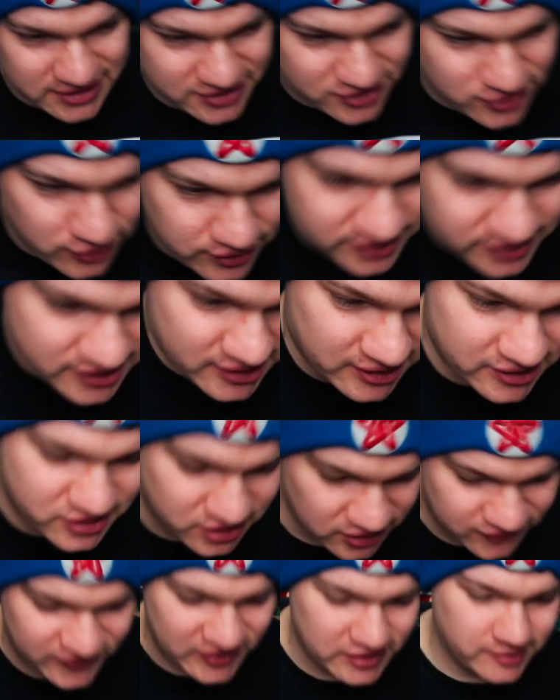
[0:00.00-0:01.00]
Let's do this. Let's
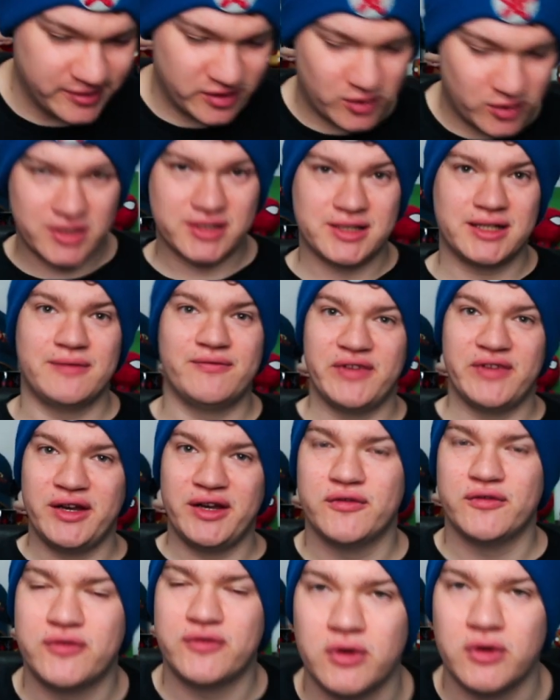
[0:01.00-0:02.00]
just film it quickly in
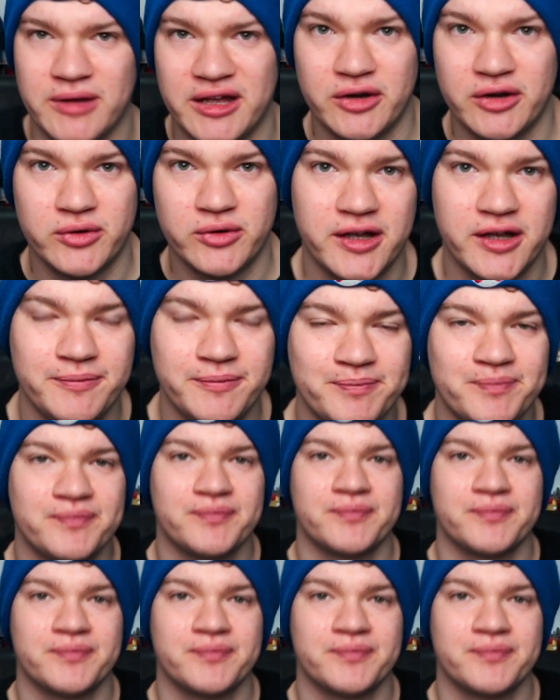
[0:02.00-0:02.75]
video format, okay?